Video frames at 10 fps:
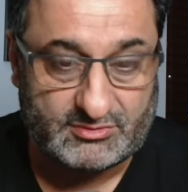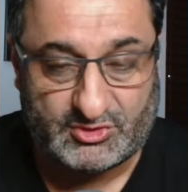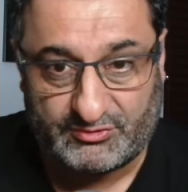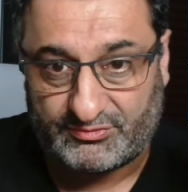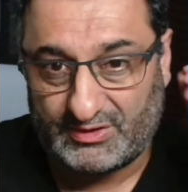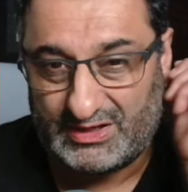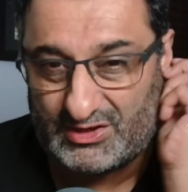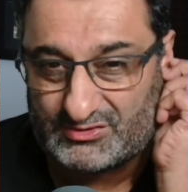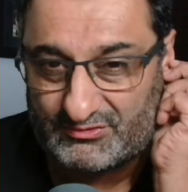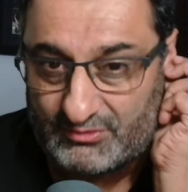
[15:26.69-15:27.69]
2-3
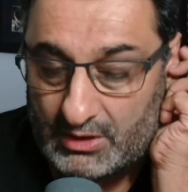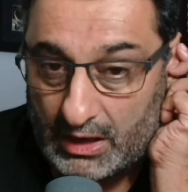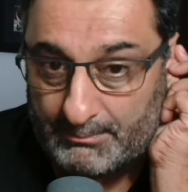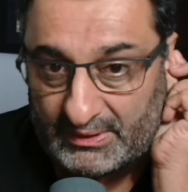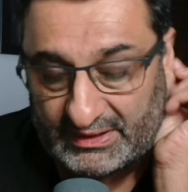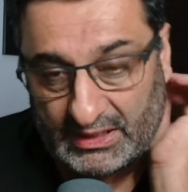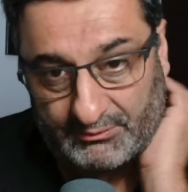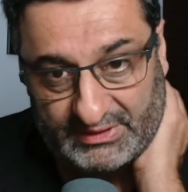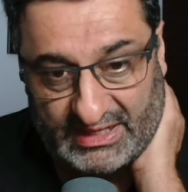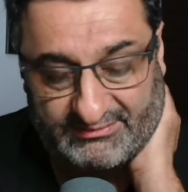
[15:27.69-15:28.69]
years of up and down
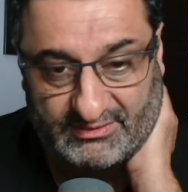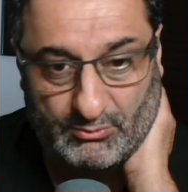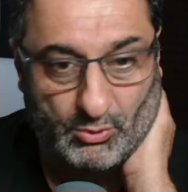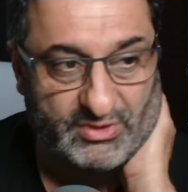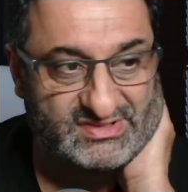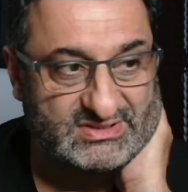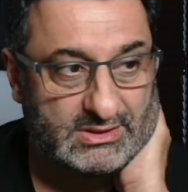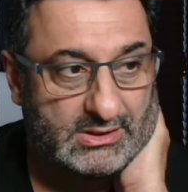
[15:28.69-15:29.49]
with David Moyes.